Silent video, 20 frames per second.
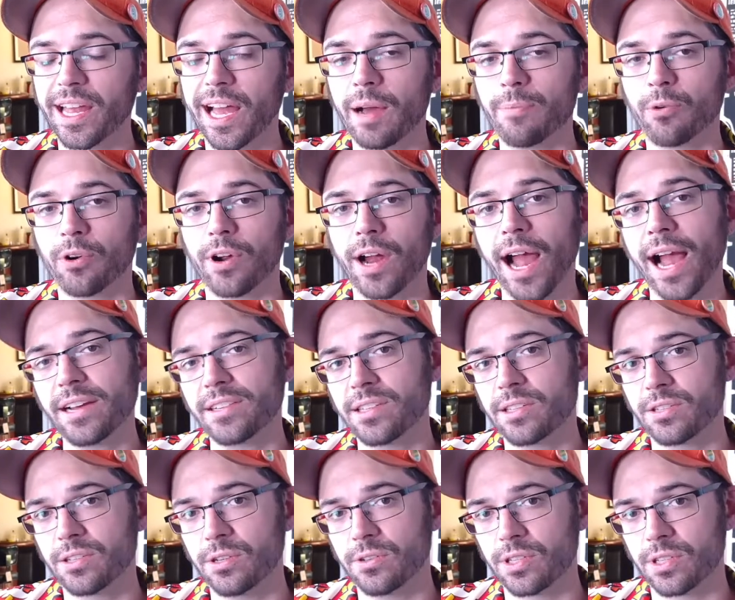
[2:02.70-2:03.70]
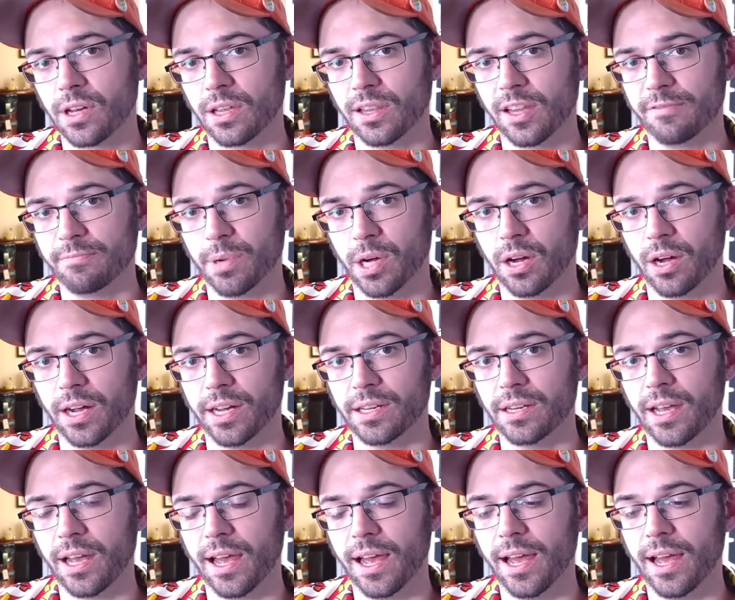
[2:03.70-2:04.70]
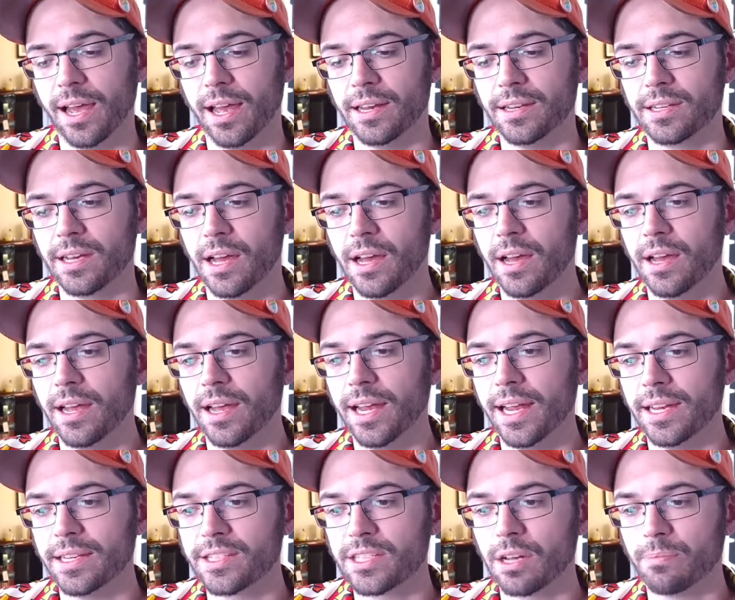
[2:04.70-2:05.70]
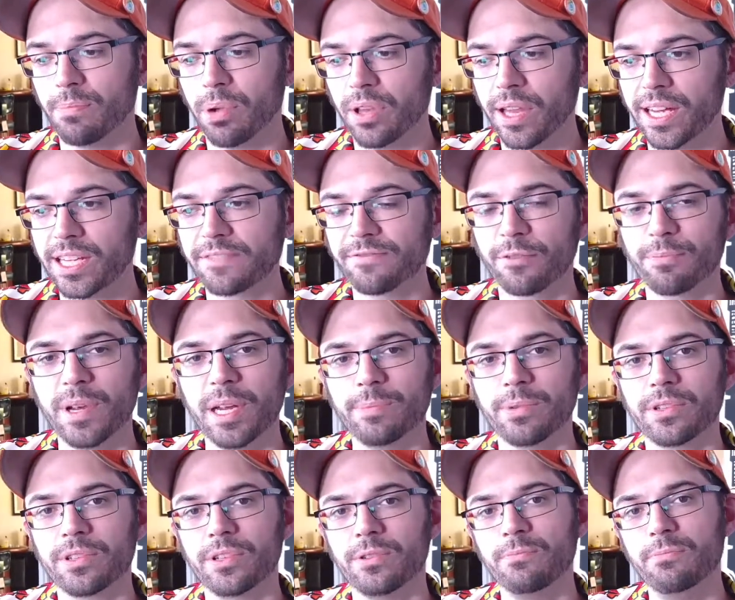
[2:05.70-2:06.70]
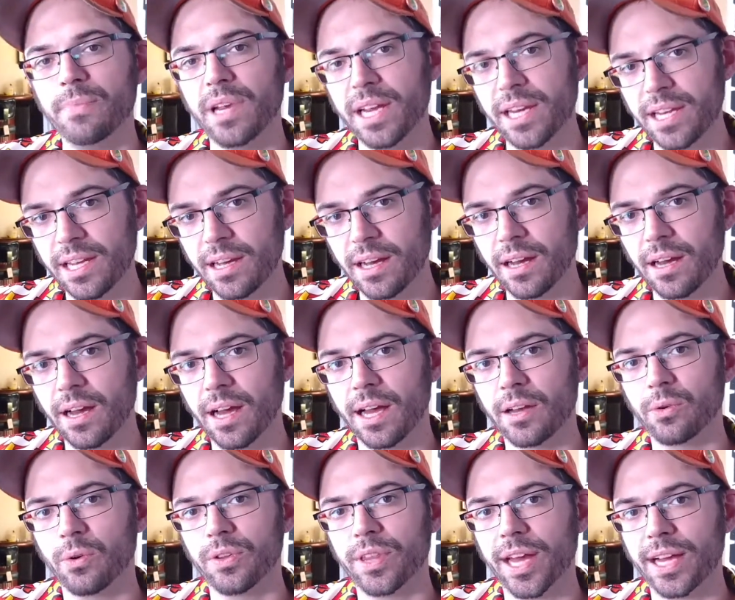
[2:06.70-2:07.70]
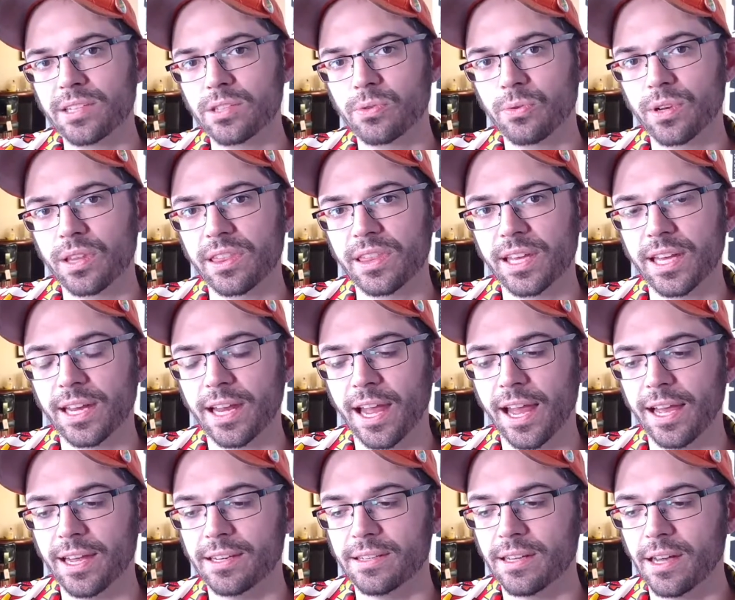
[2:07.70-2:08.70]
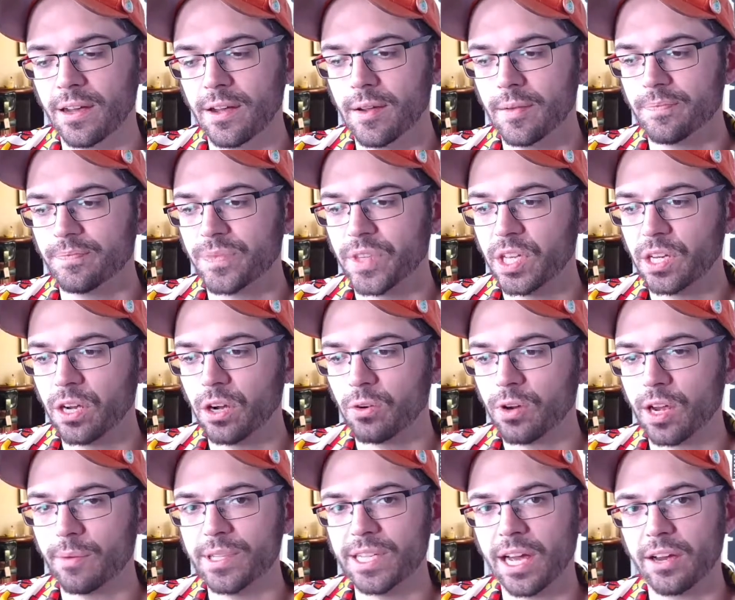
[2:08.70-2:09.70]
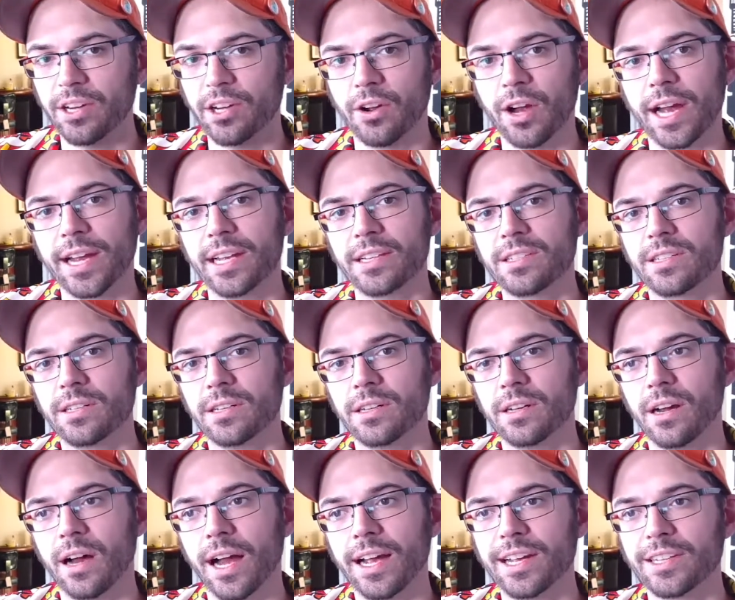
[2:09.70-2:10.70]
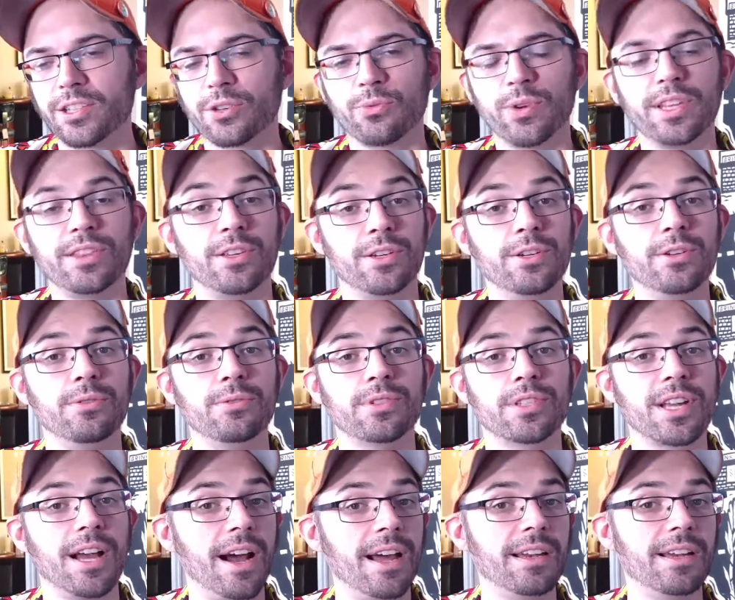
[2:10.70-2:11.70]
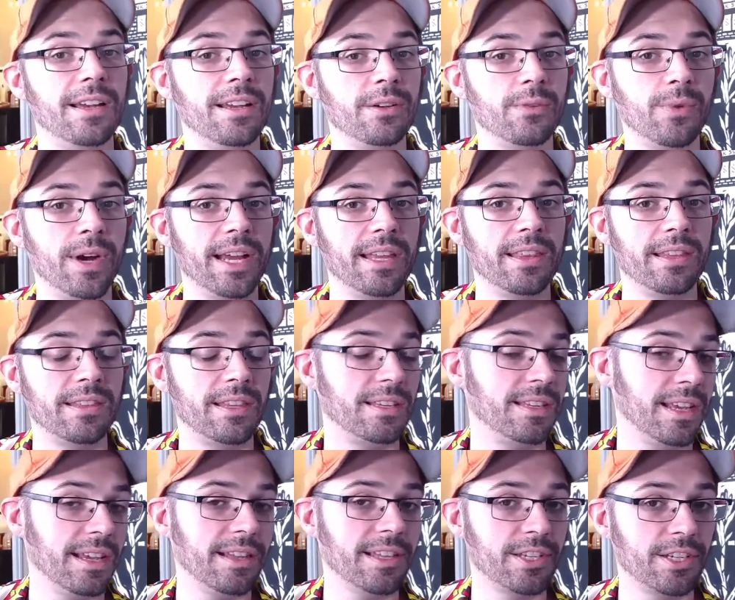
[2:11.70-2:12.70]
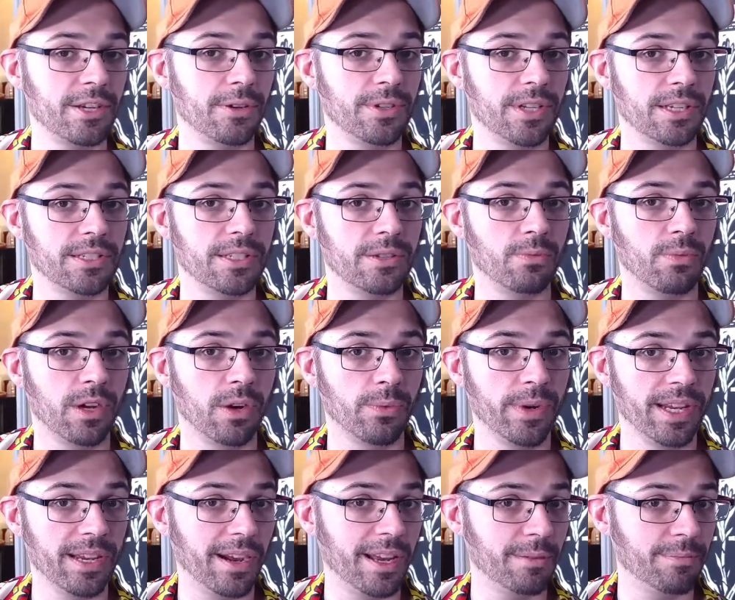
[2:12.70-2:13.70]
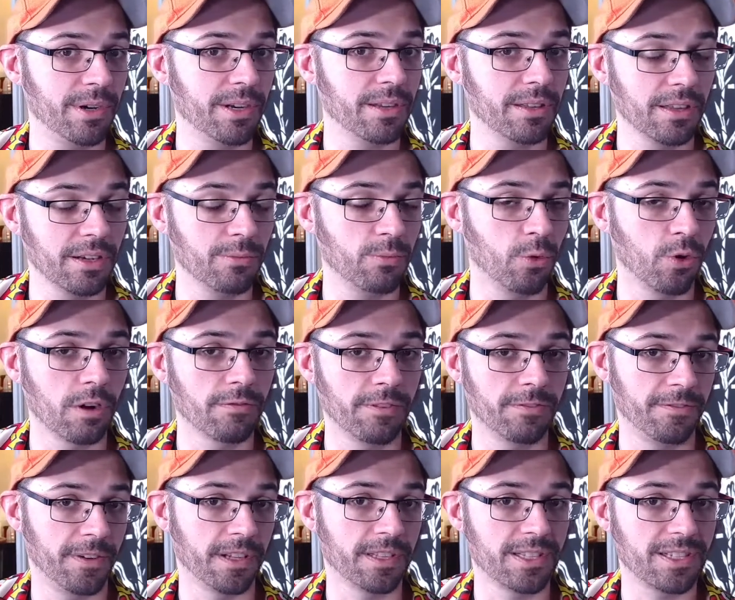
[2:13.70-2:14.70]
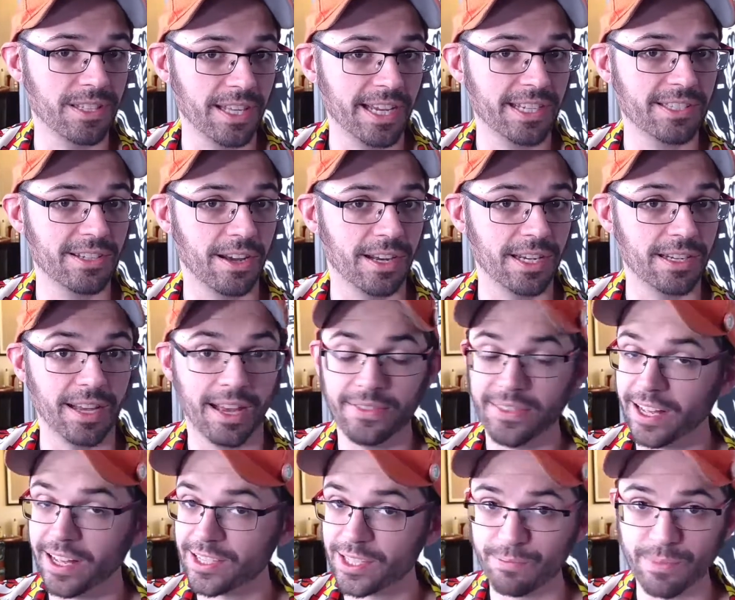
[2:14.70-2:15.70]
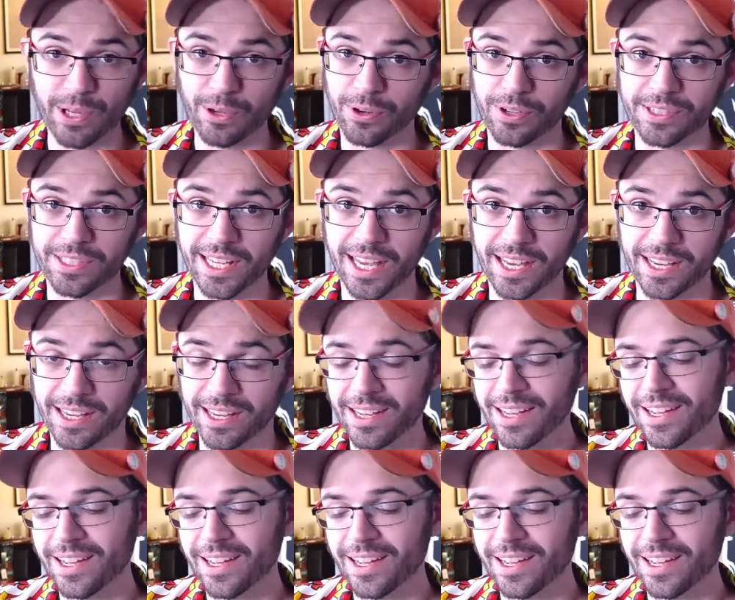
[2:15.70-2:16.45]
gap where Access Tucson left behind, and it's a place for people to do media and all that sort of thing. And you know, coming down here, I get to read the news, kind of in a way that the Daily Show does it, where we kind of put a little more of a fun slant on it, and that's me all day.